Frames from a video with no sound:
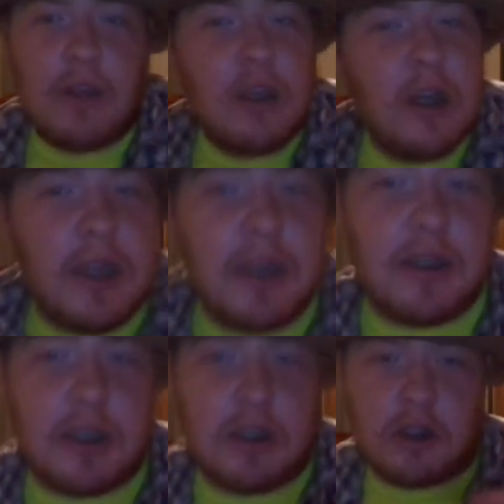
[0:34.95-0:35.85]

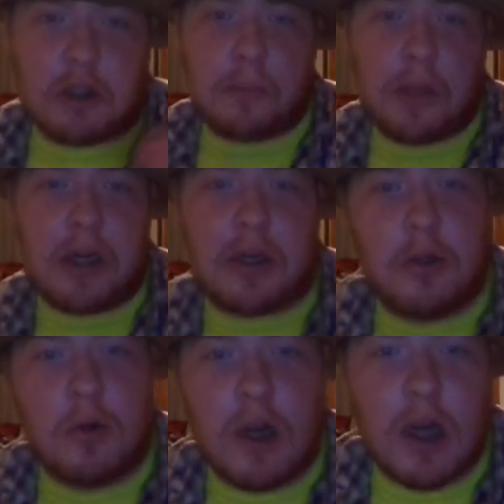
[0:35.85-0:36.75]
leading to
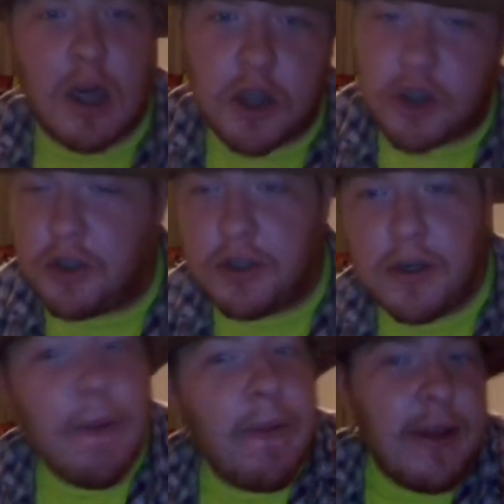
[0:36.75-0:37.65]

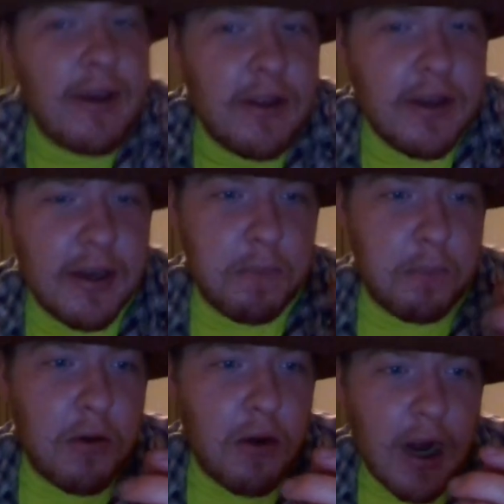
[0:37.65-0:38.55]
speculation that
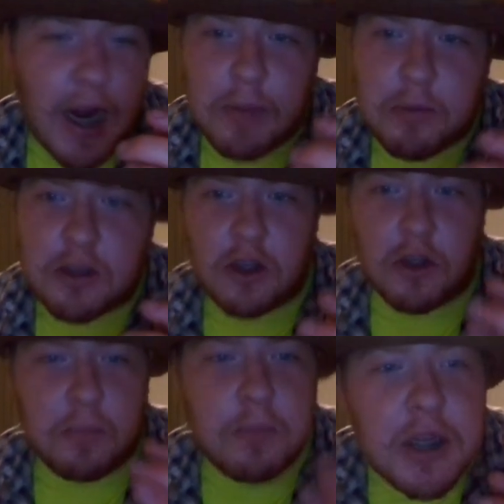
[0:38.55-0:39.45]
perhaps
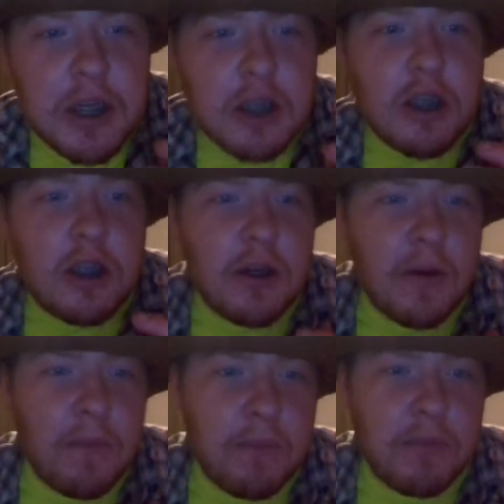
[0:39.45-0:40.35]
the beast
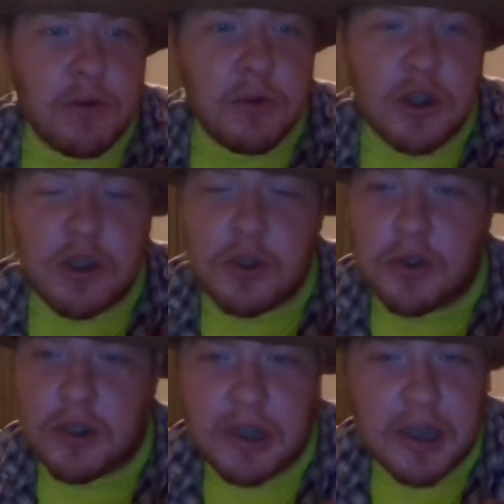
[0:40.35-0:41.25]
was
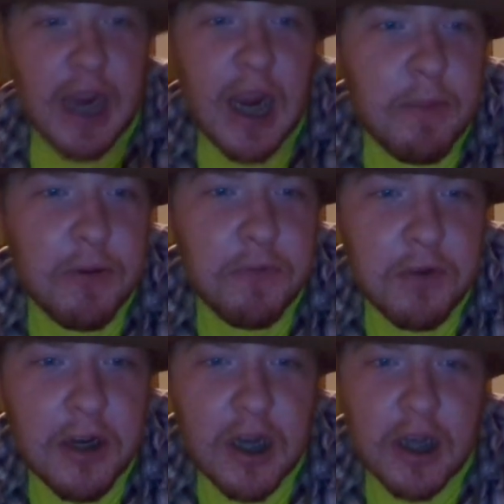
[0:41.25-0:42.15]
using
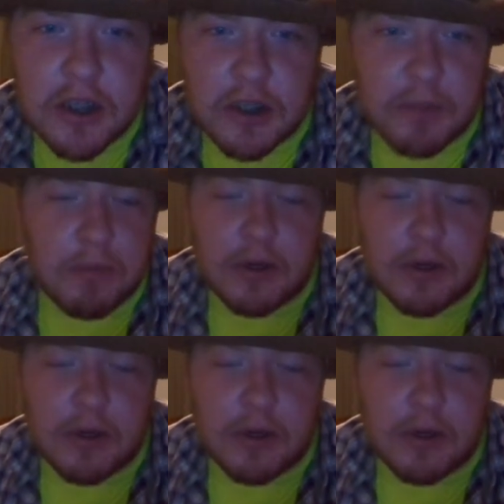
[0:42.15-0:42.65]
camouflage and